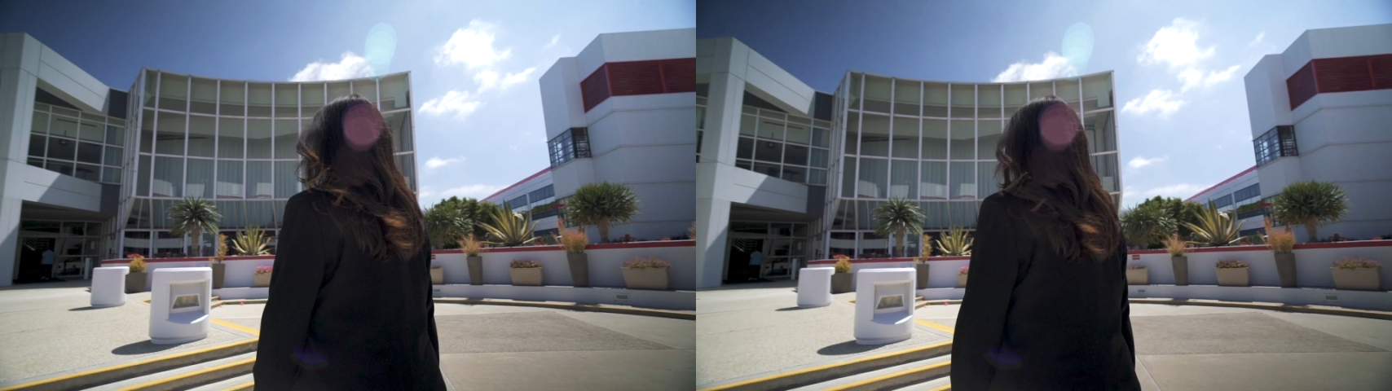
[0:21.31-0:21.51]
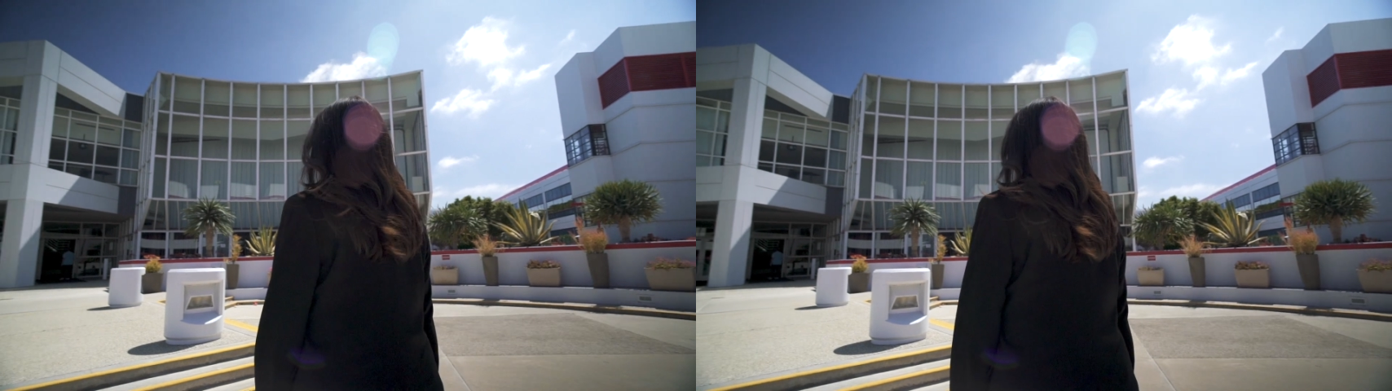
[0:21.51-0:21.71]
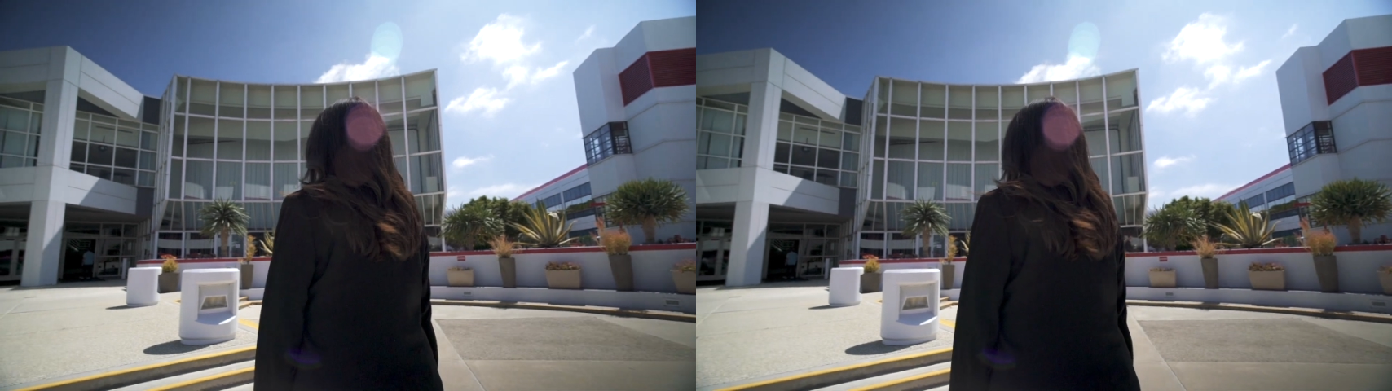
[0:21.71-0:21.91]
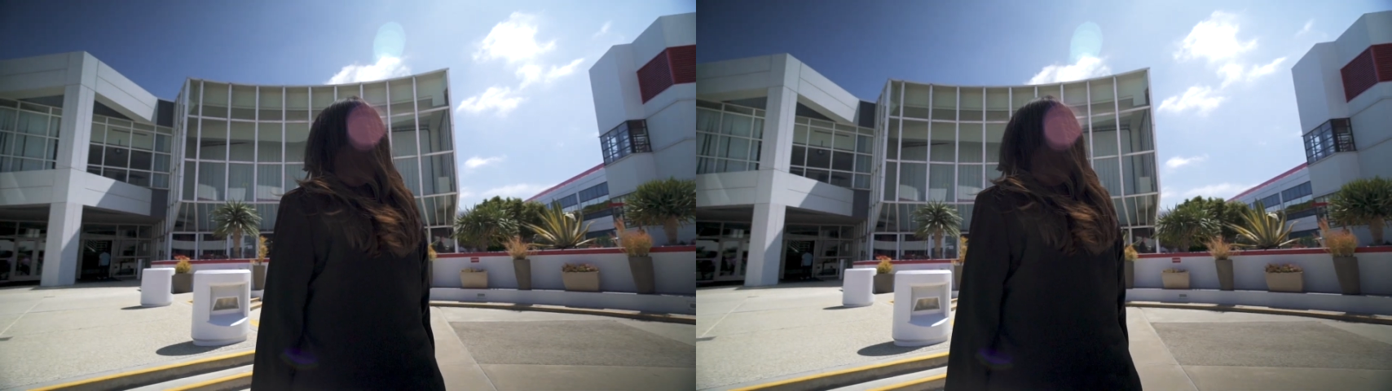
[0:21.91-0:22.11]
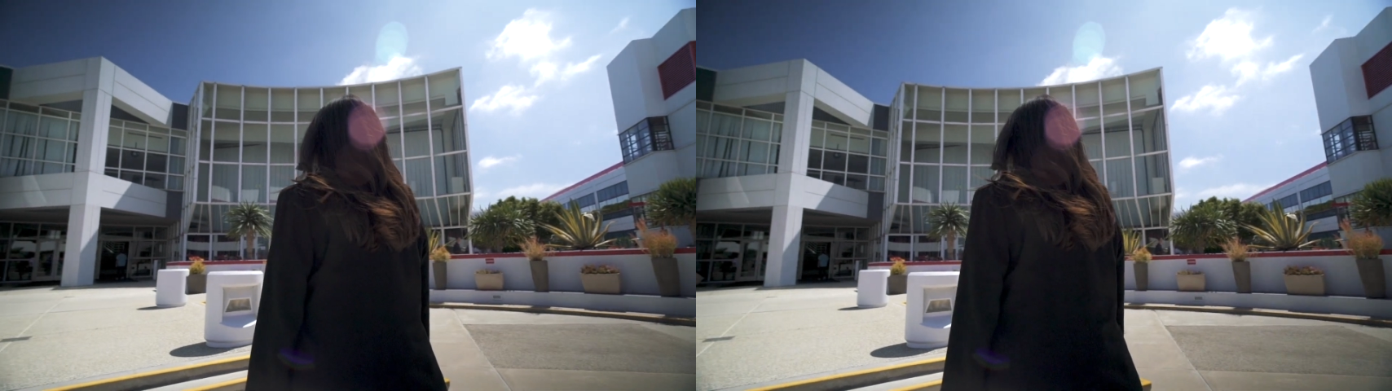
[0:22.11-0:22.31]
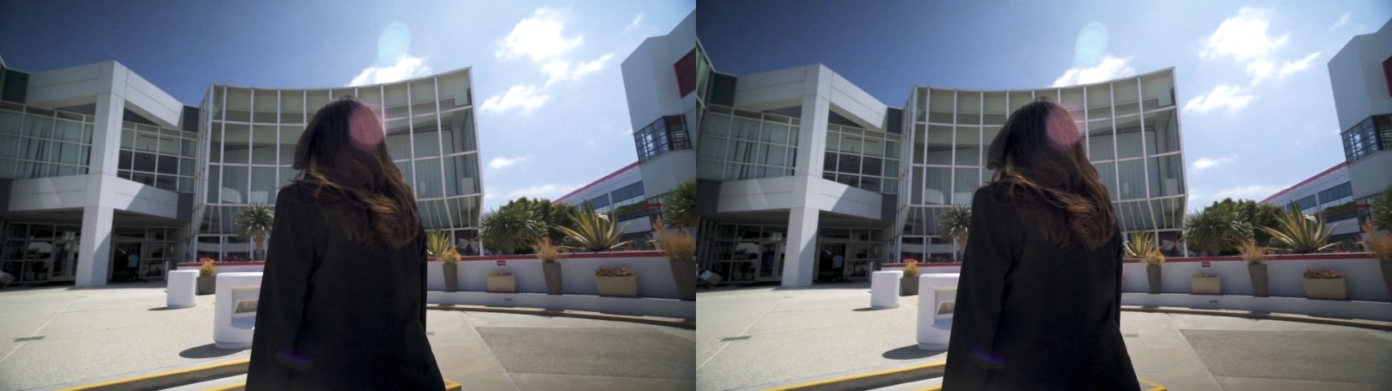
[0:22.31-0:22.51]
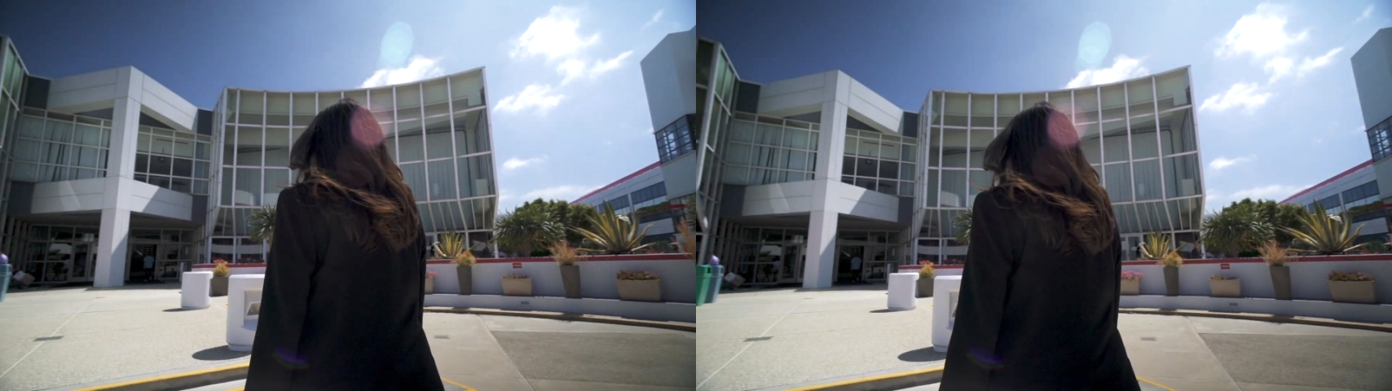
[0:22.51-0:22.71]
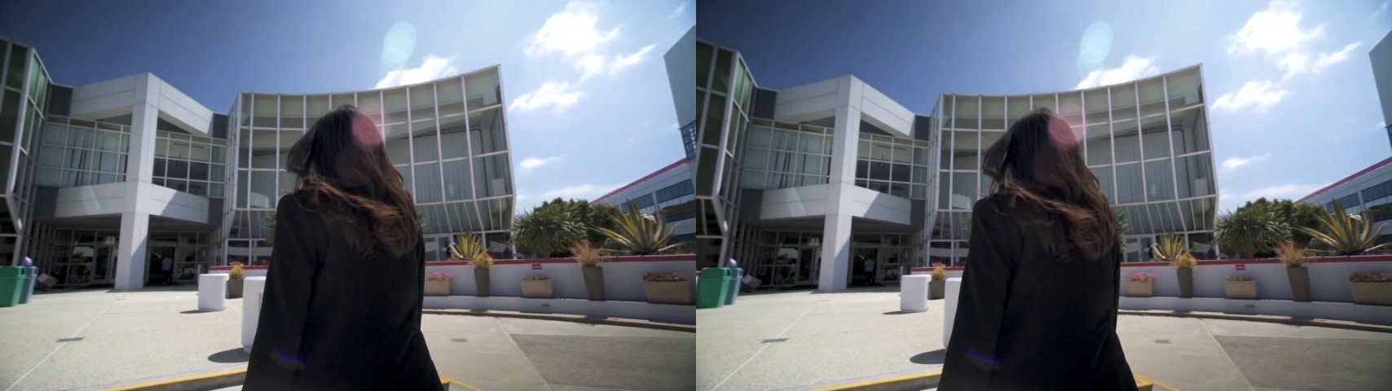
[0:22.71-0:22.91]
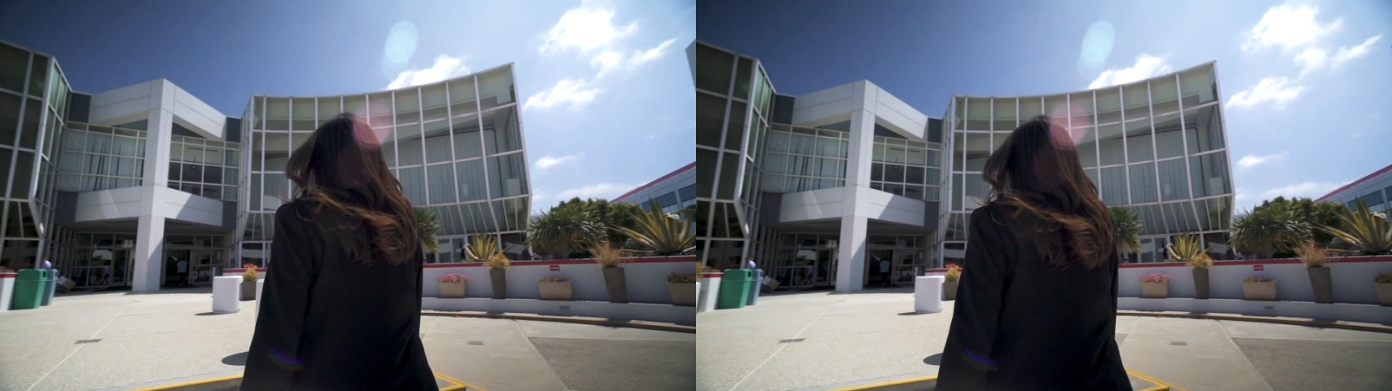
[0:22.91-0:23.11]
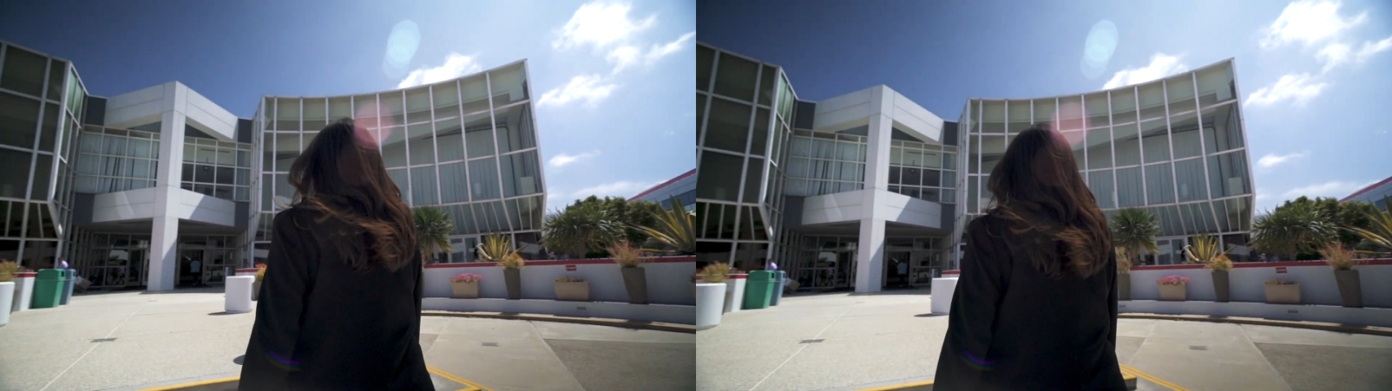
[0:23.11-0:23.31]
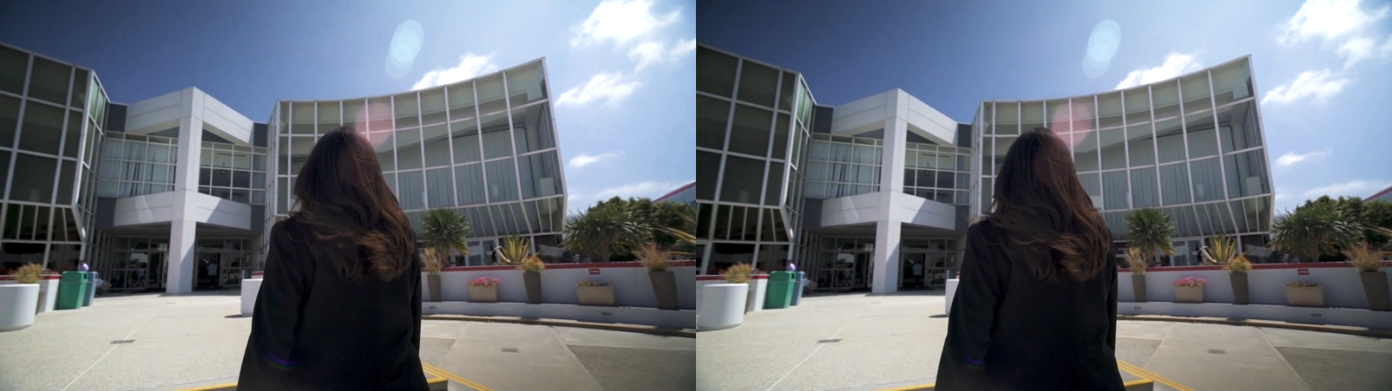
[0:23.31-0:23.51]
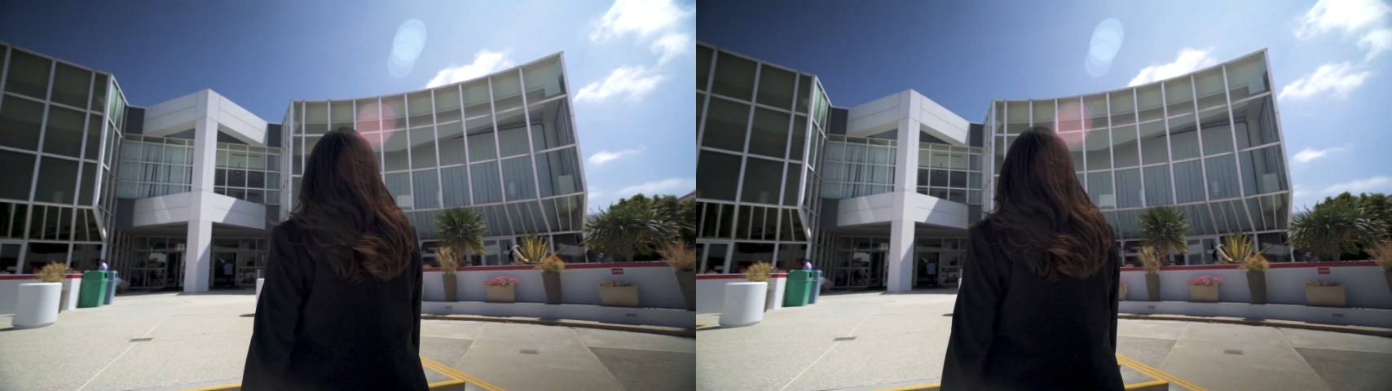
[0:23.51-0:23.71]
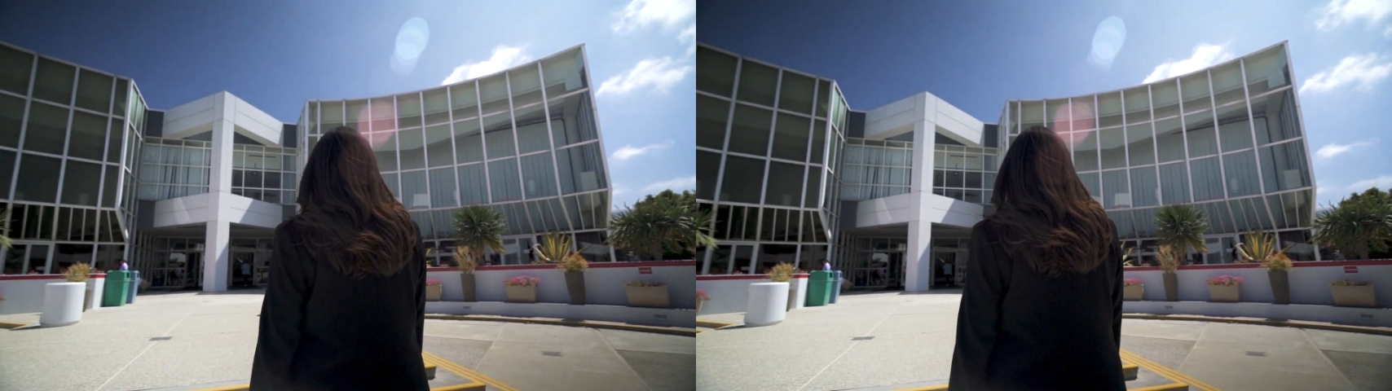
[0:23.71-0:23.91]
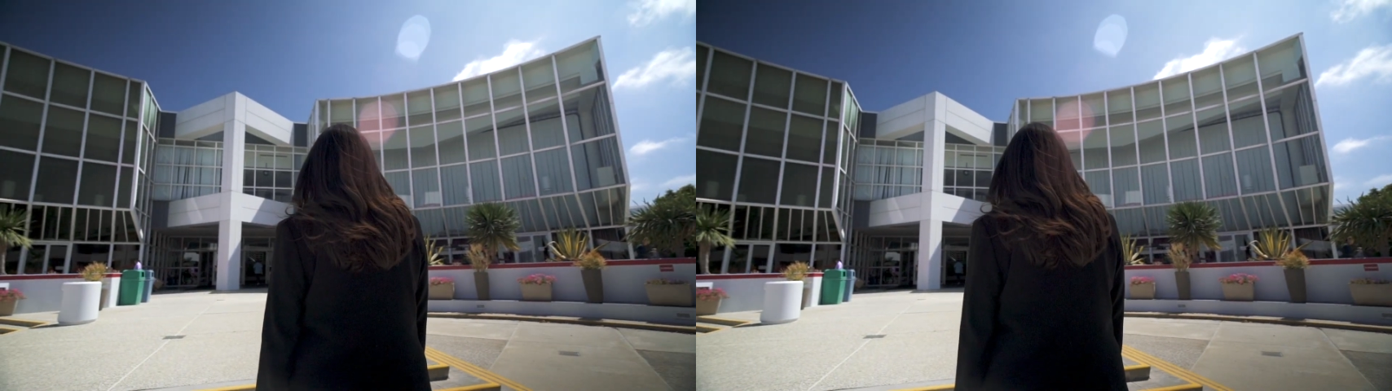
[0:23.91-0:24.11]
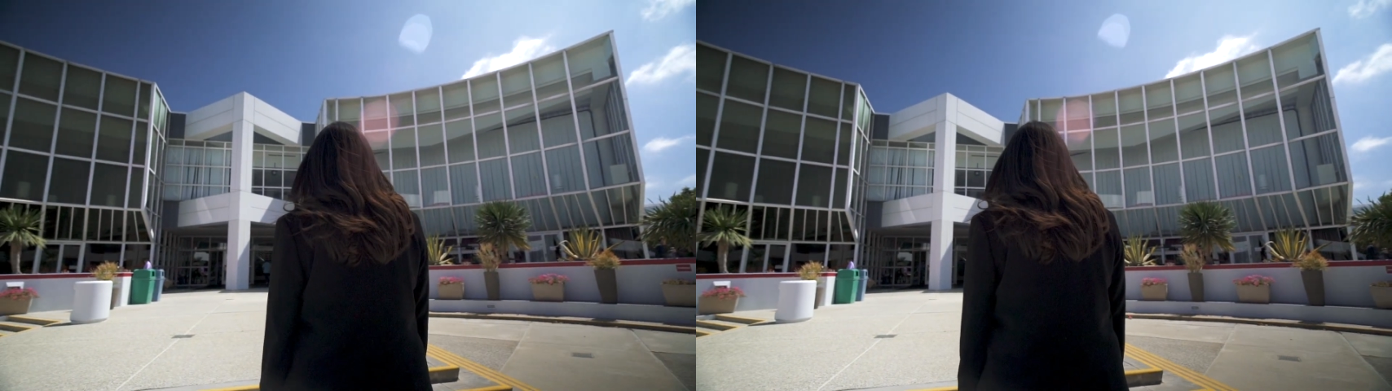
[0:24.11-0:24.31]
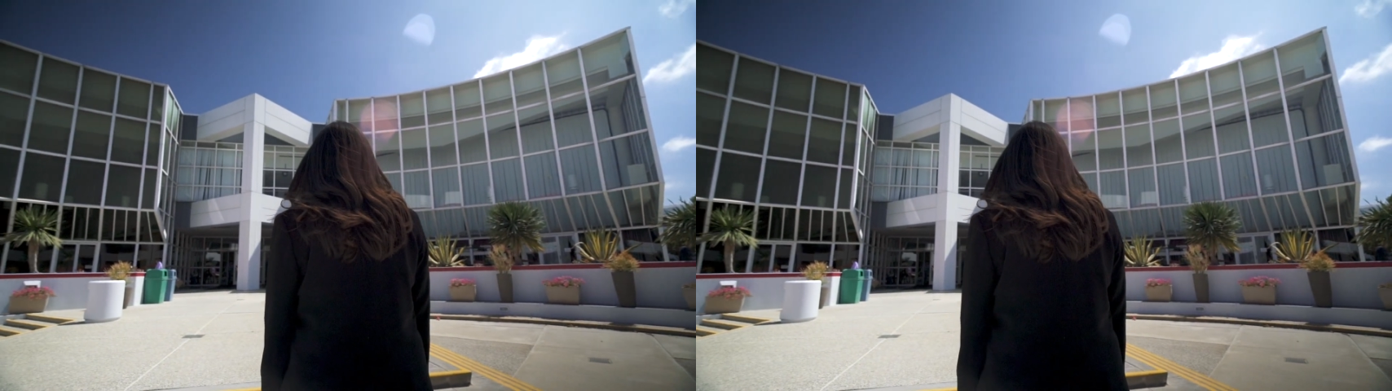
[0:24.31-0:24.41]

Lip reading: (no speaker visible)